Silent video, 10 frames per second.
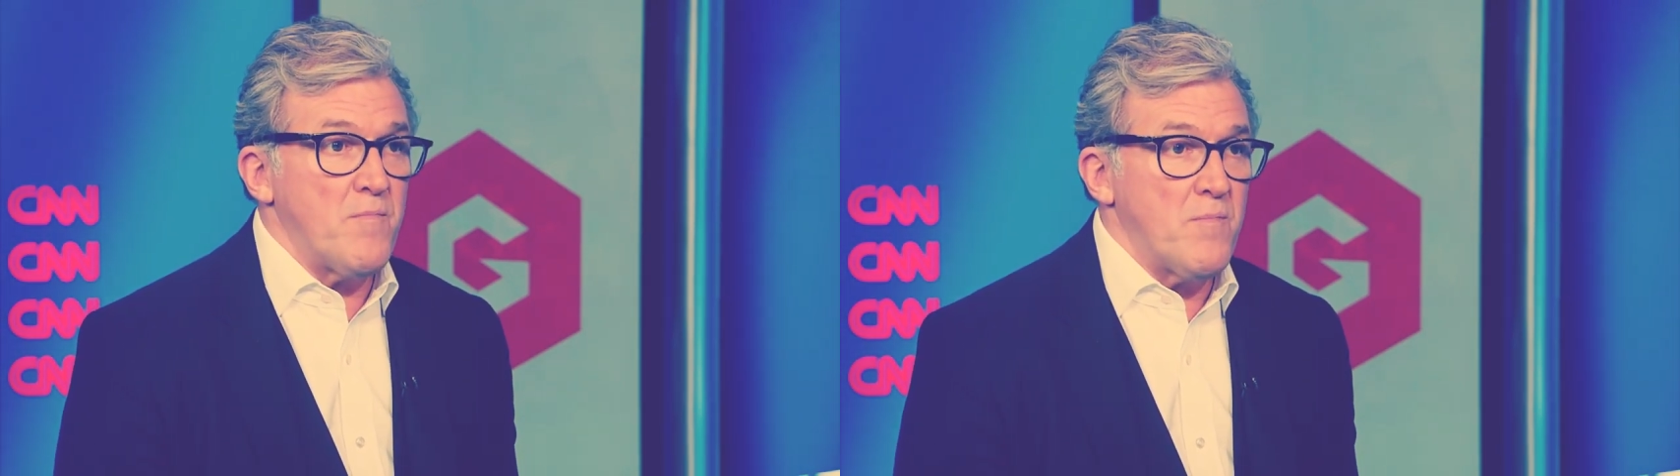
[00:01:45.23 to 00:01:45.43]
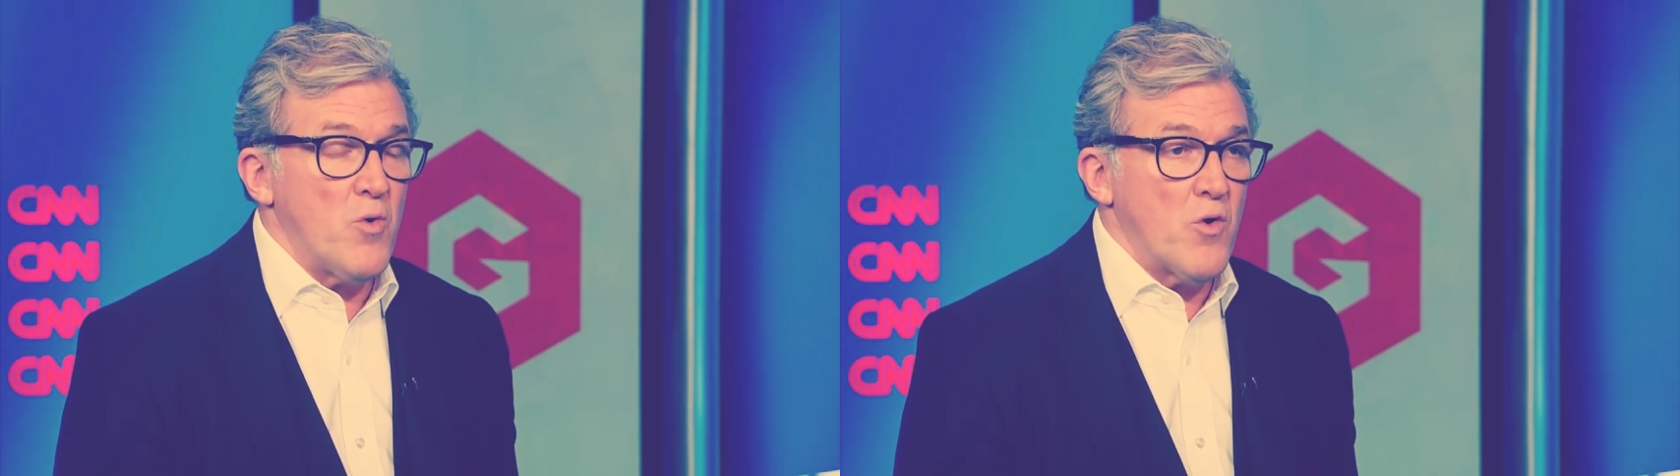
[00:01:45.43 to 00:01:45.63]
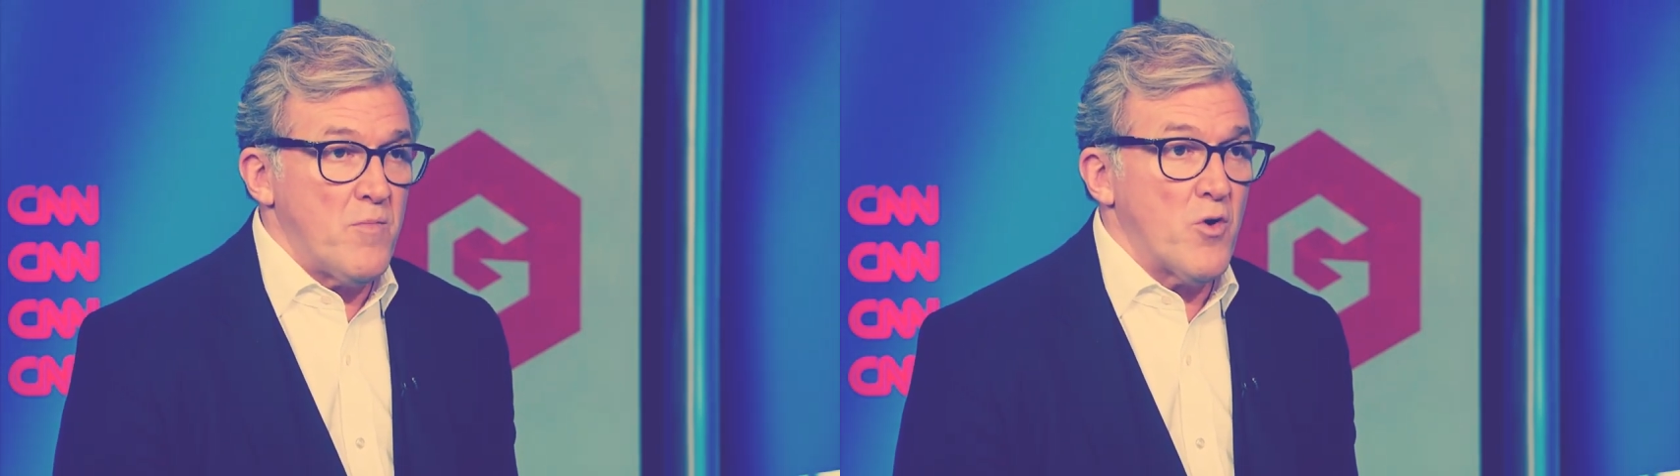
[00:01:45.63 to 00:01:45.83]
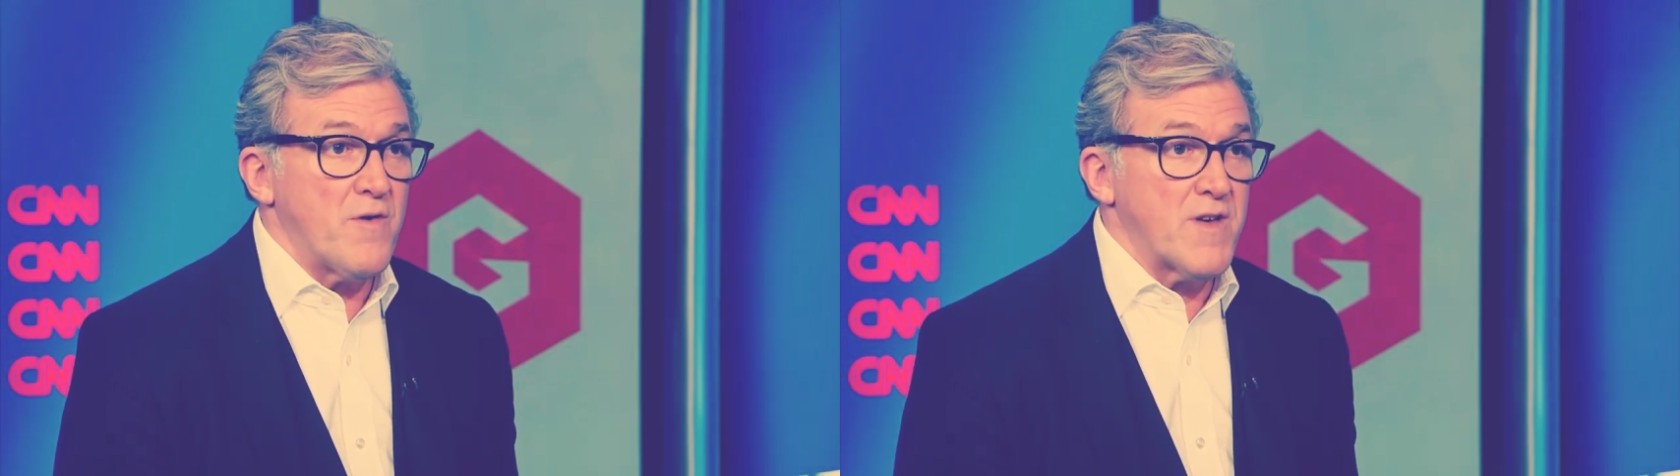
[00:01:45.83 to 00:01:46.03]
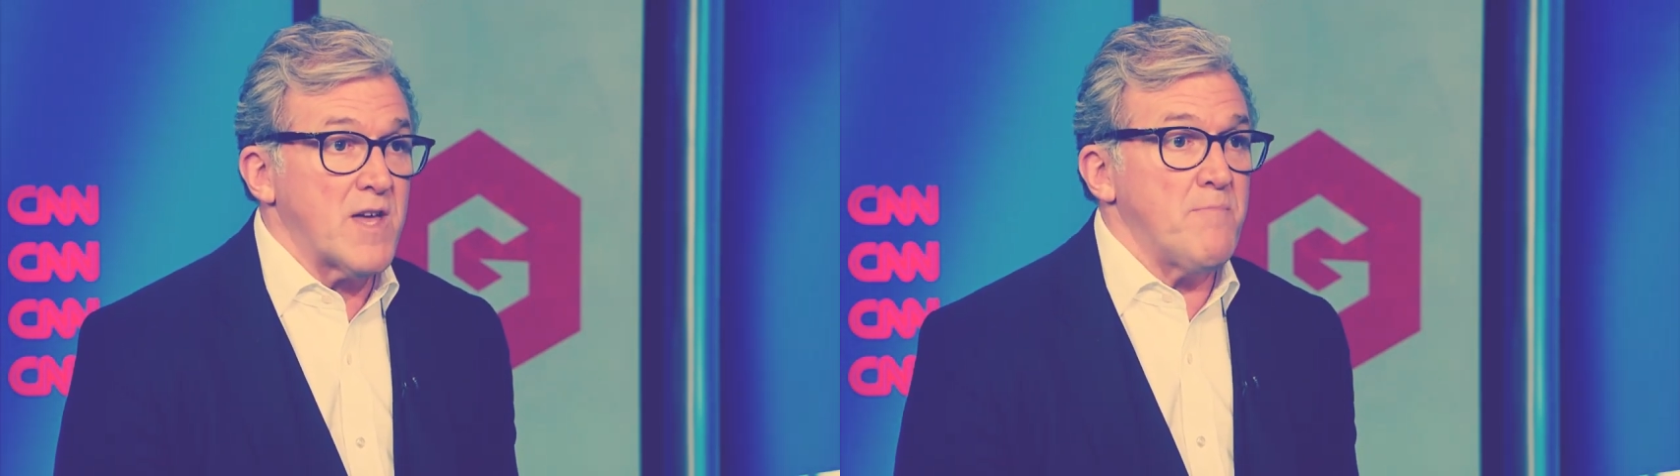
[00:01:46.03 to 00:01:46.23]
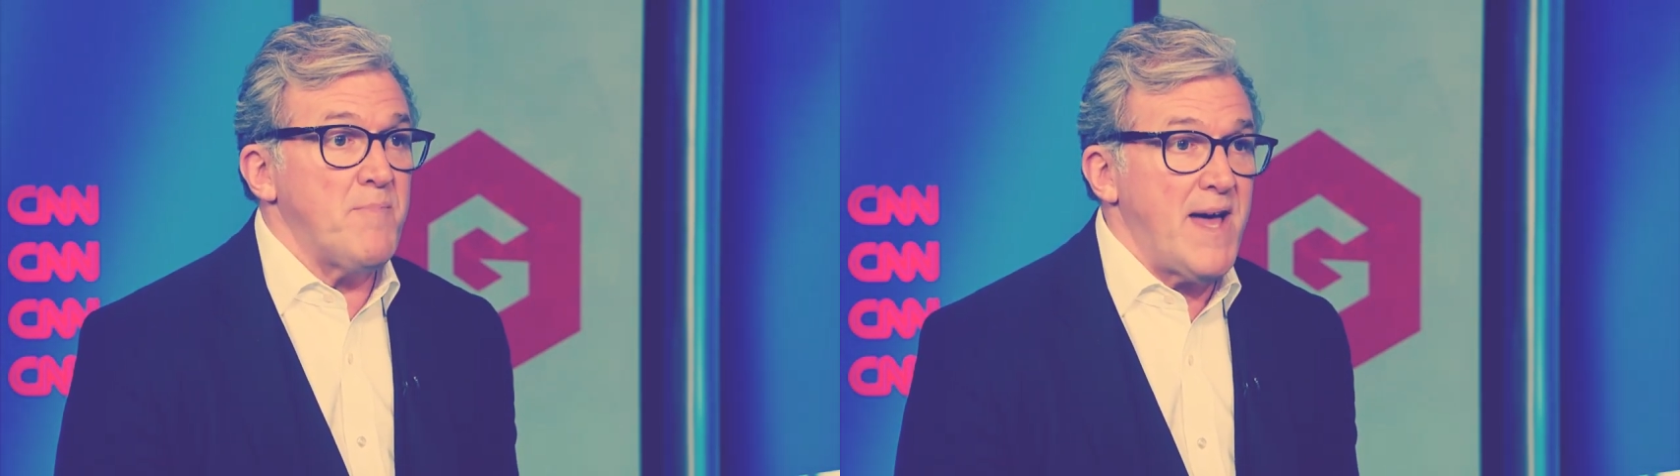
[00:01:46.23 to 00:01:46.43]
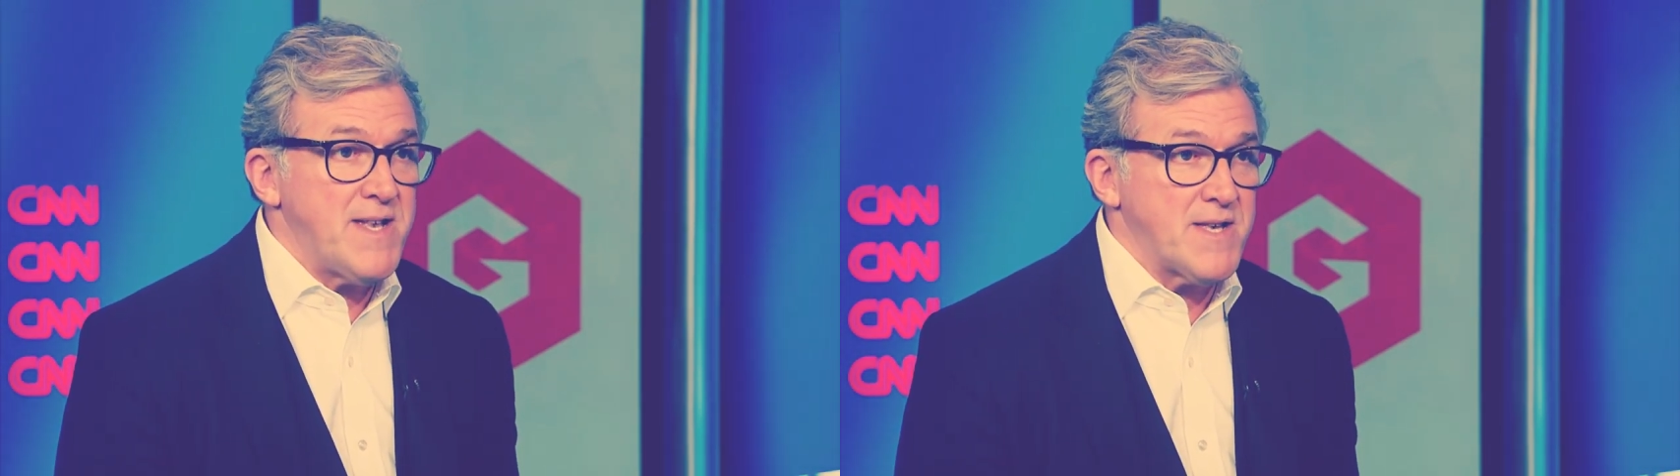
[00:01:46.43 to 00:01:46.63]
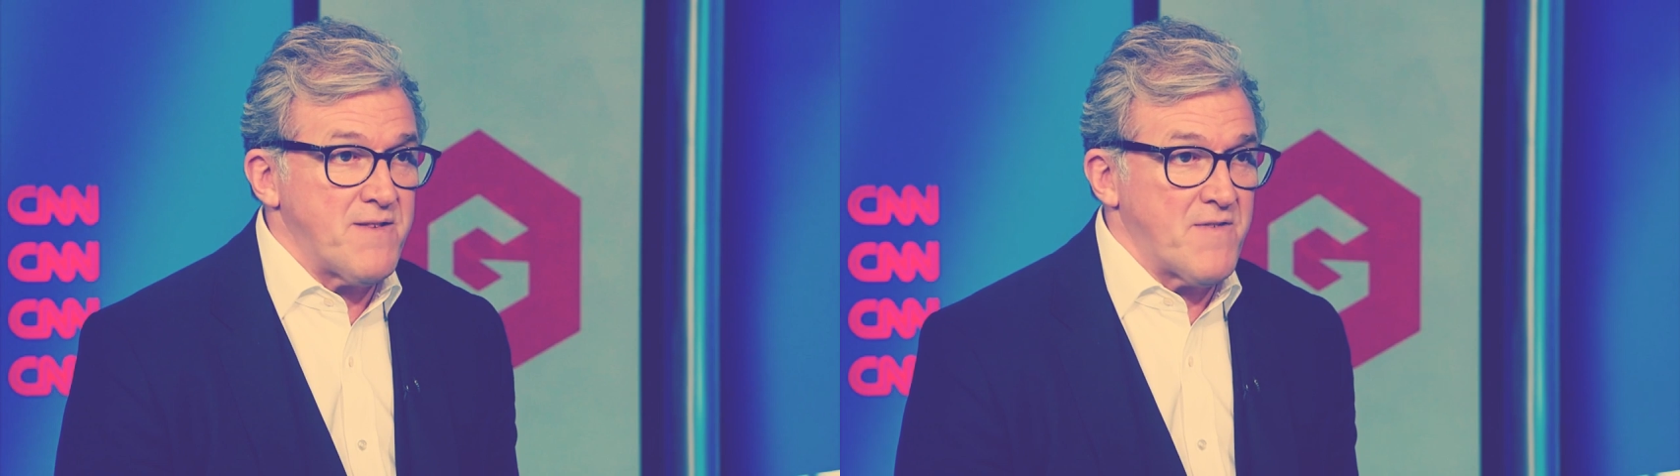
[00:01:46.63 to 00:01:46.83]
and more of the
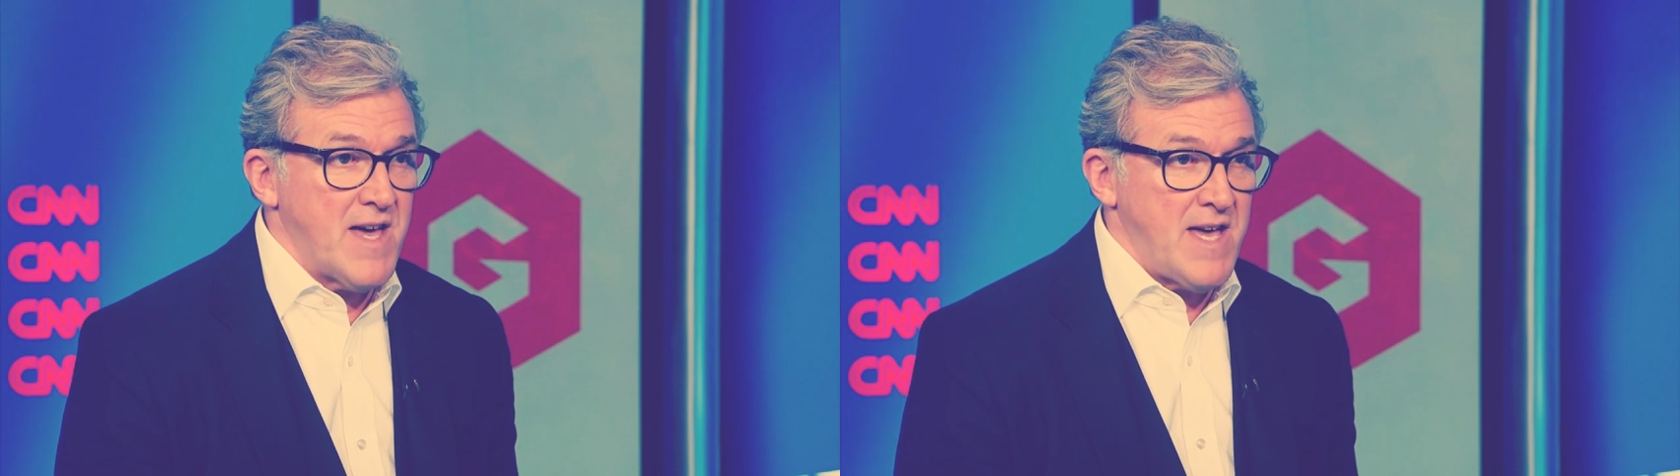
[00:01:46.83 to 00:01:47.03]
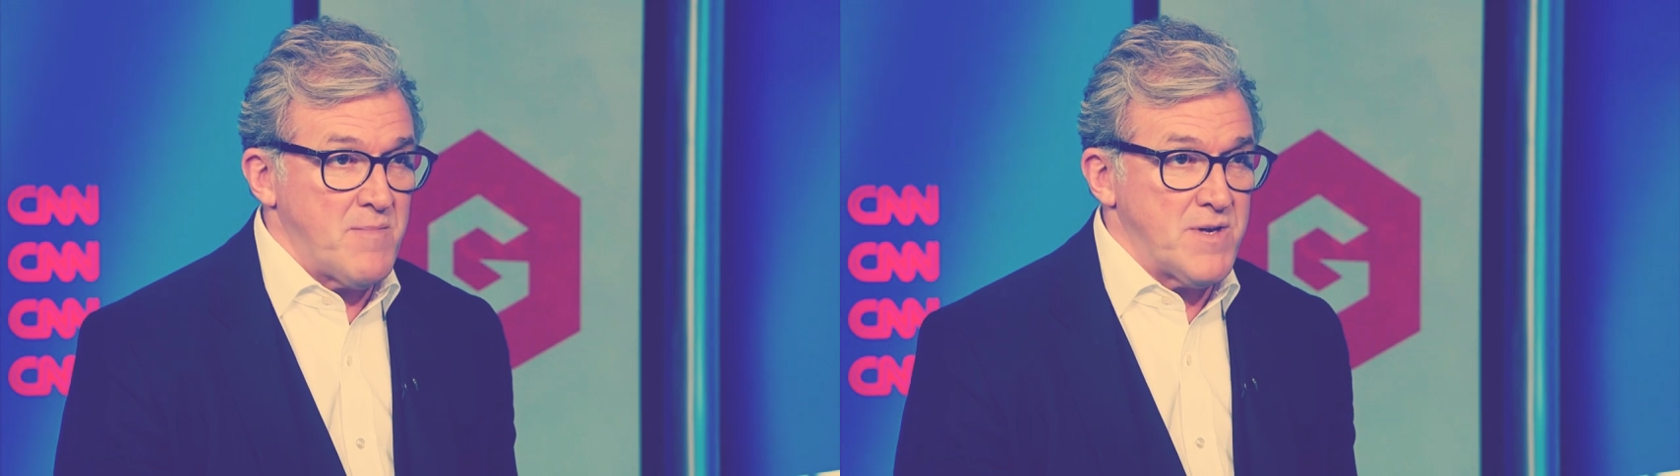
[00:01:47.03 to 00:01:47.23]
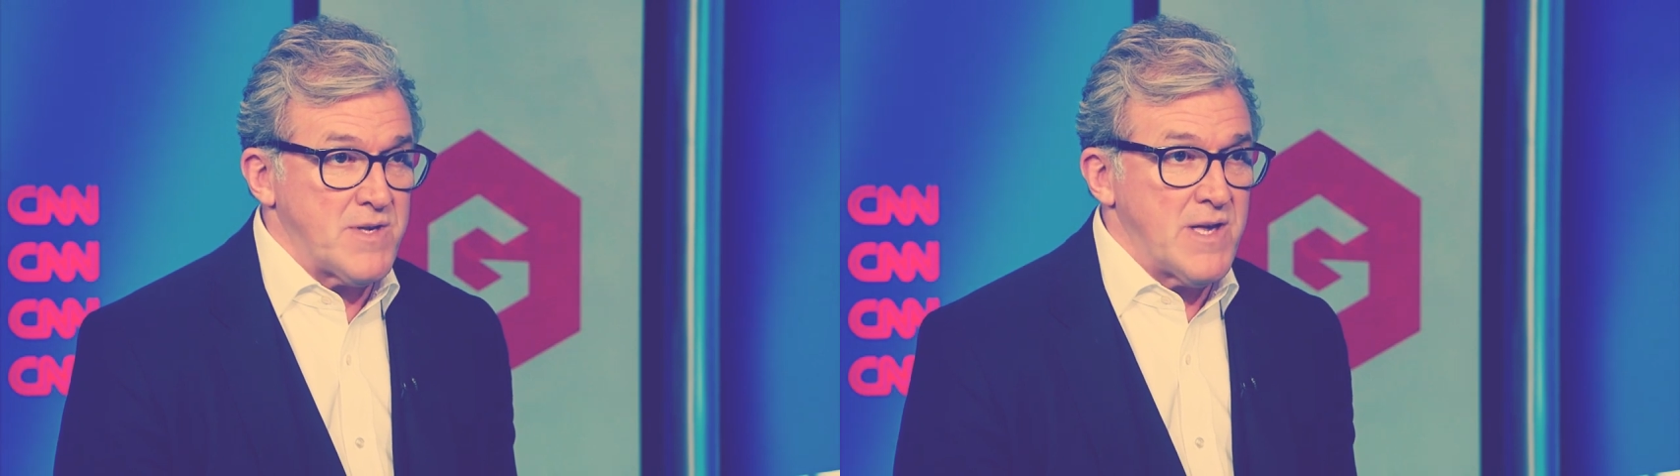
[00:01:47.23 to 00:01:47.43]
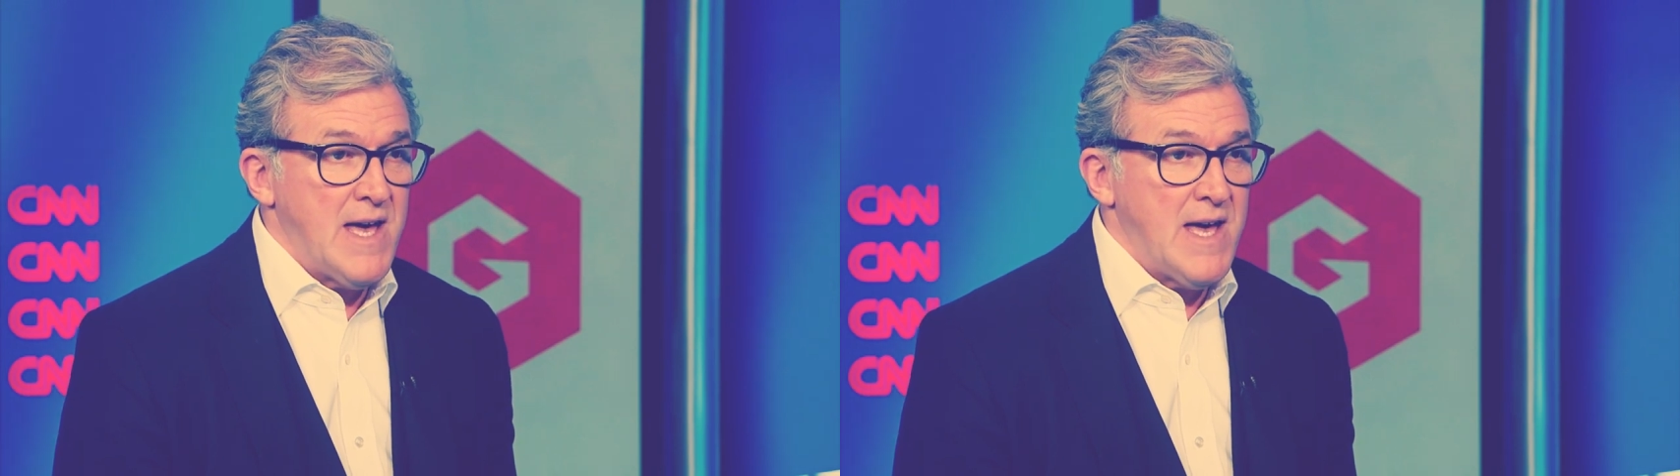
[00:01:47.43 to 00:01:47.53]
competitive gamers